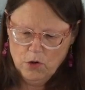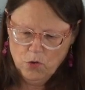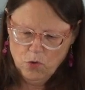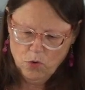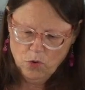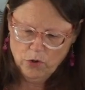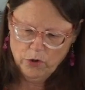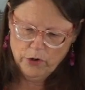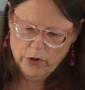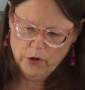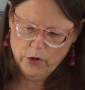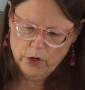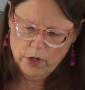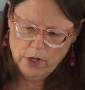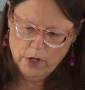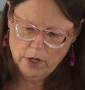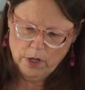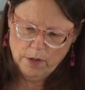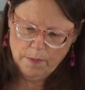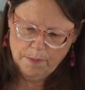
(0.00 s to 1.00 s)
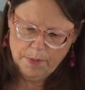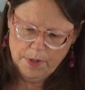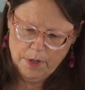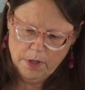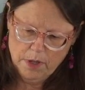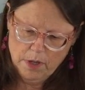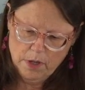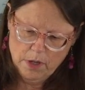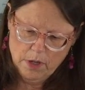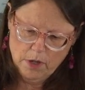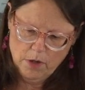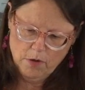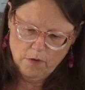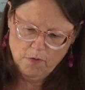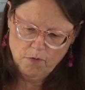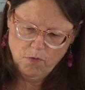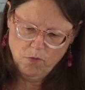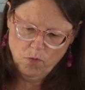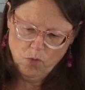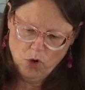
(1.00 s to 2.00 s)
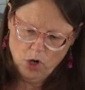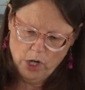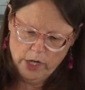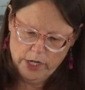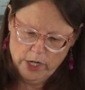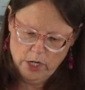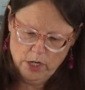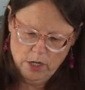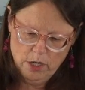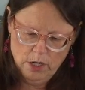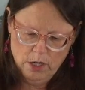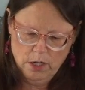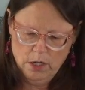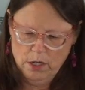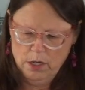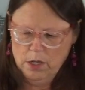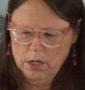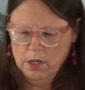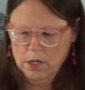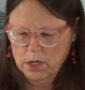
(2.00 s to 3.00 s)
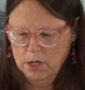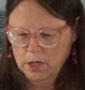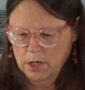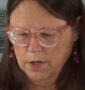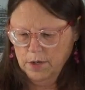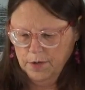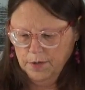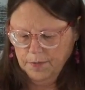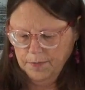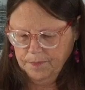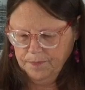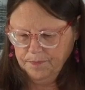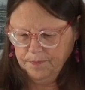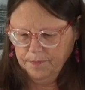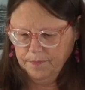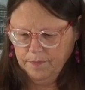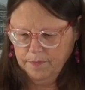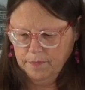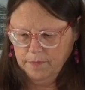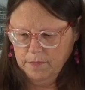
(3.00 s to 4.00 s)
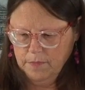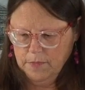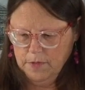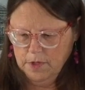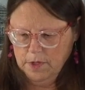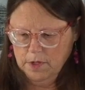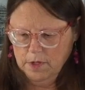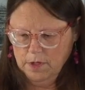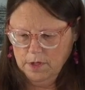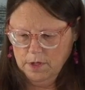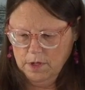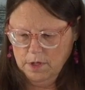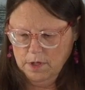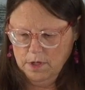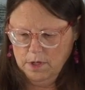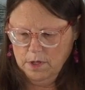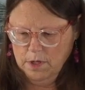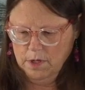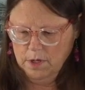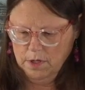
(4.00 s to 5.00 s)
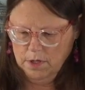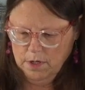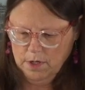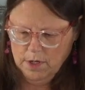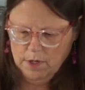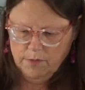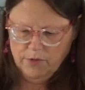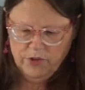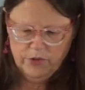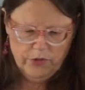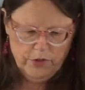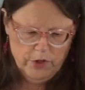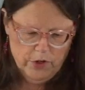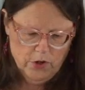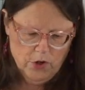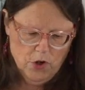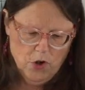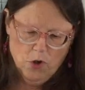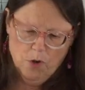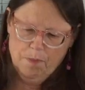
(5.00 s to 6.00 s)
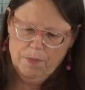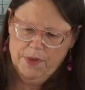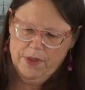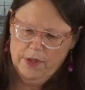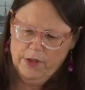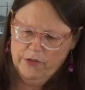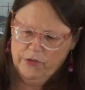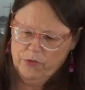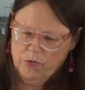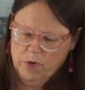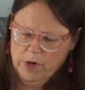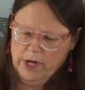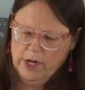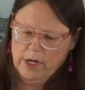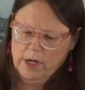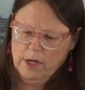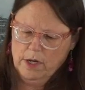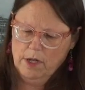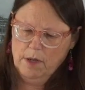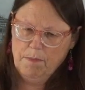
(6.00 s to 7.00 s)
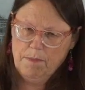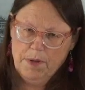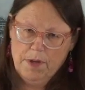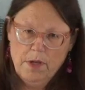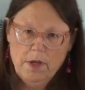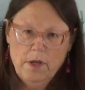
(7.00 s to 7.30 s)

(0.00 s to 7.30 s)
1/4 cup of water, and I'm just going to open this right up,